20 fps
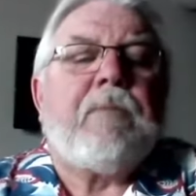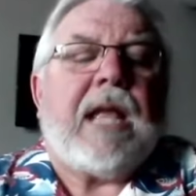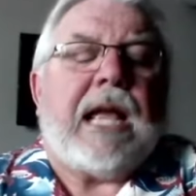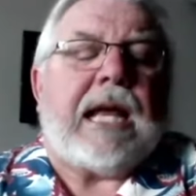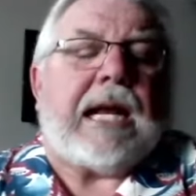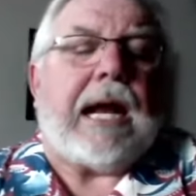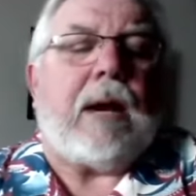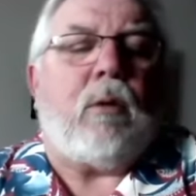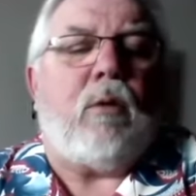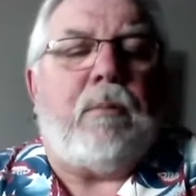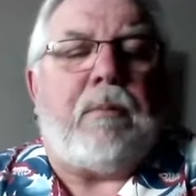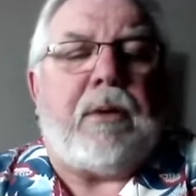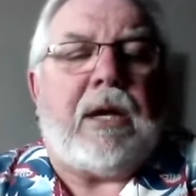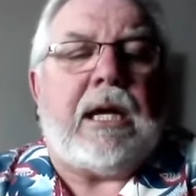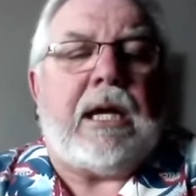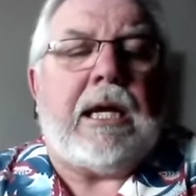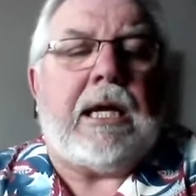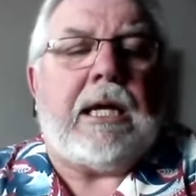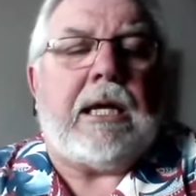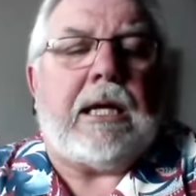and I will
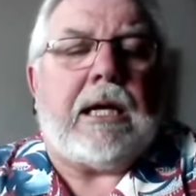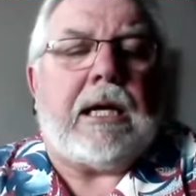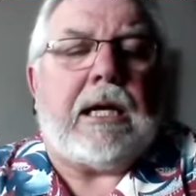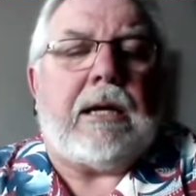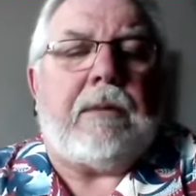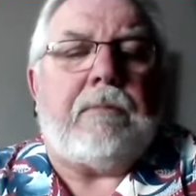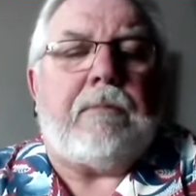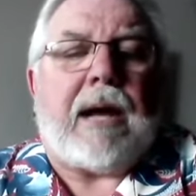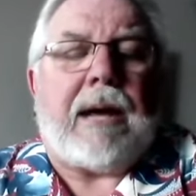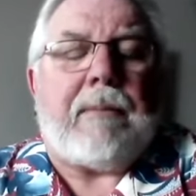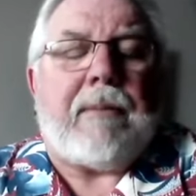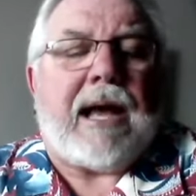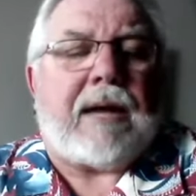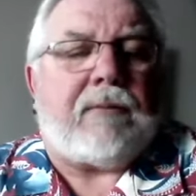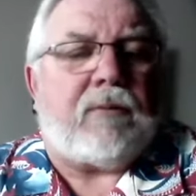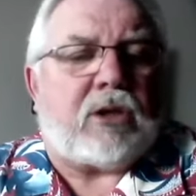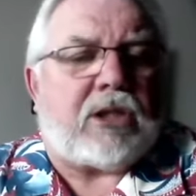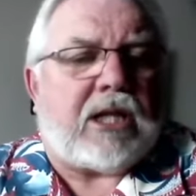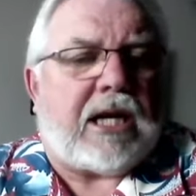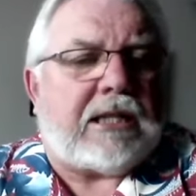be I'm
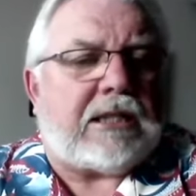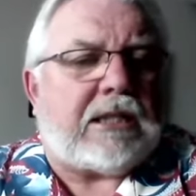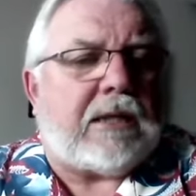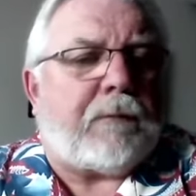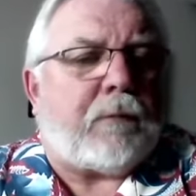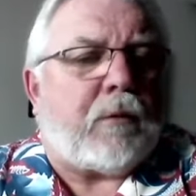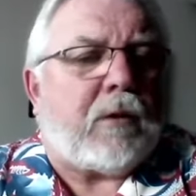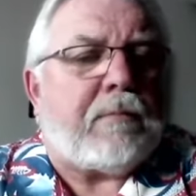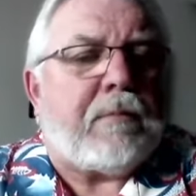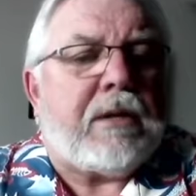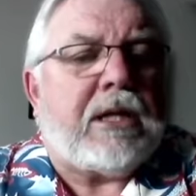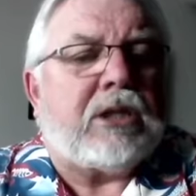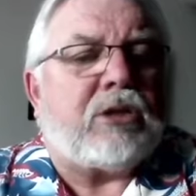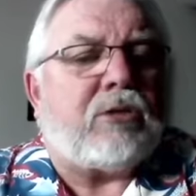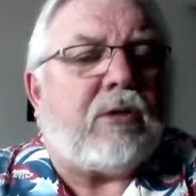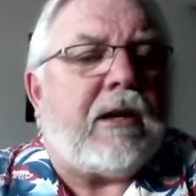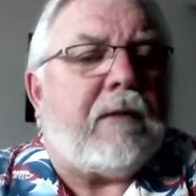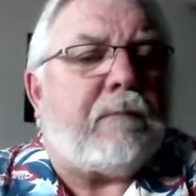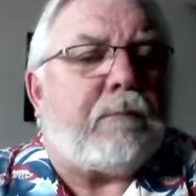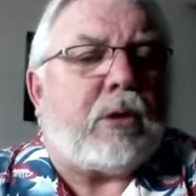advertising for
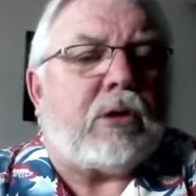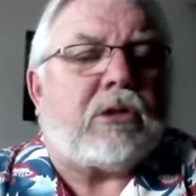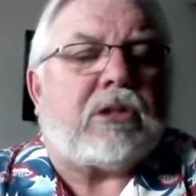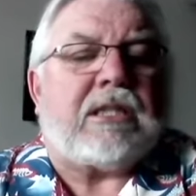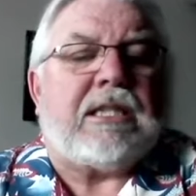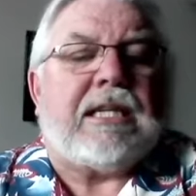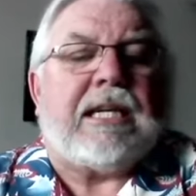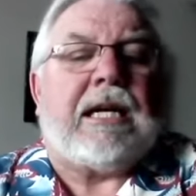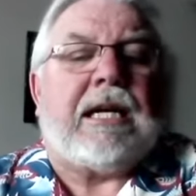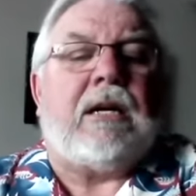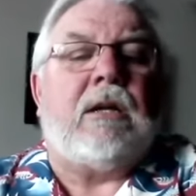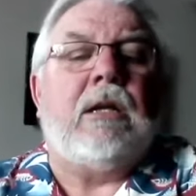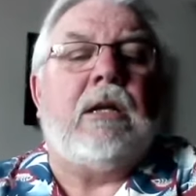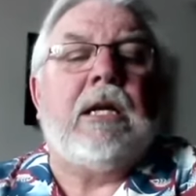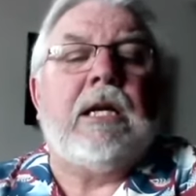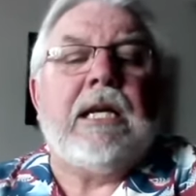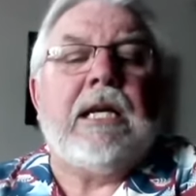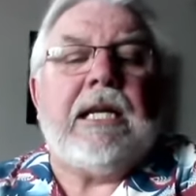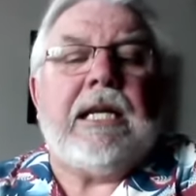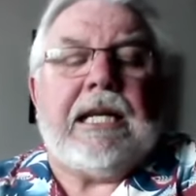administrative personnel
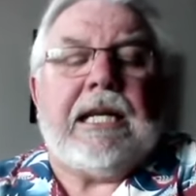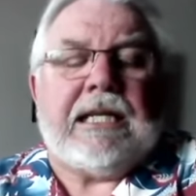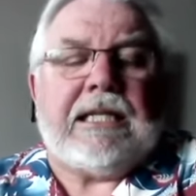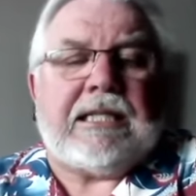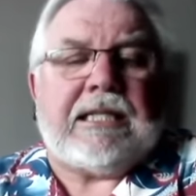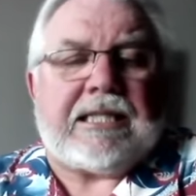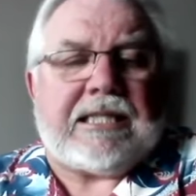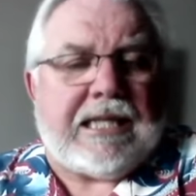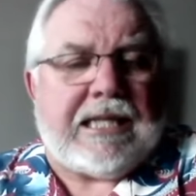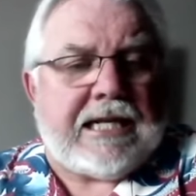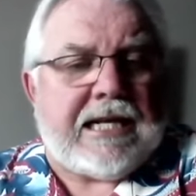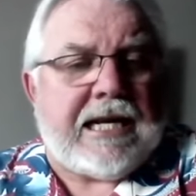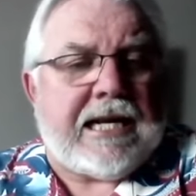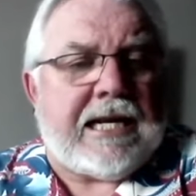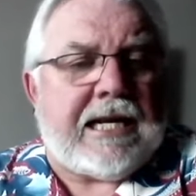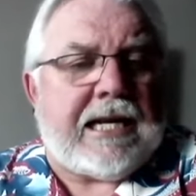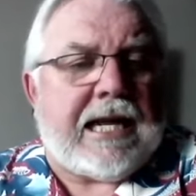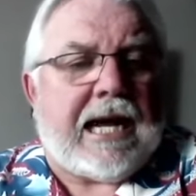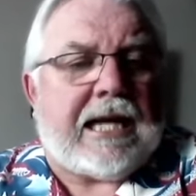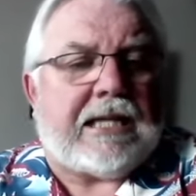in
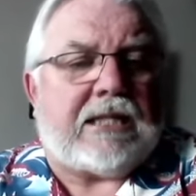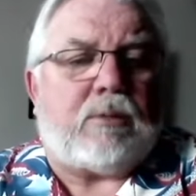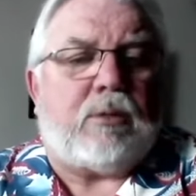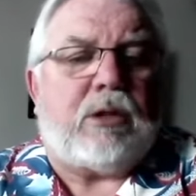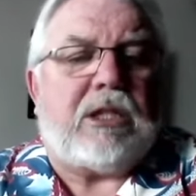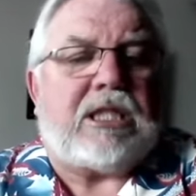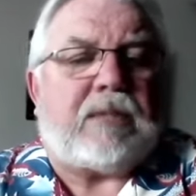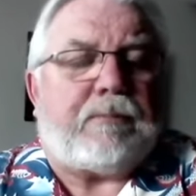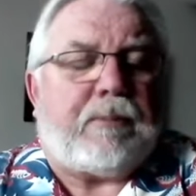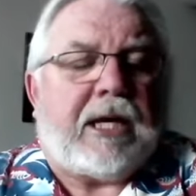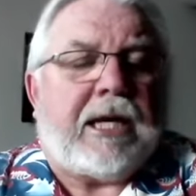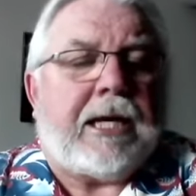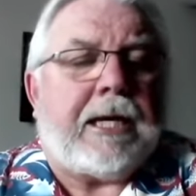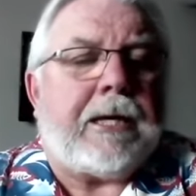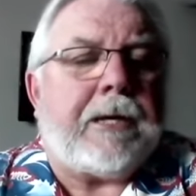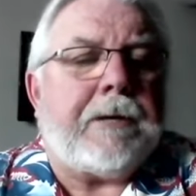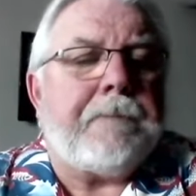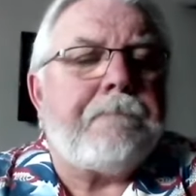Sydney as we speak.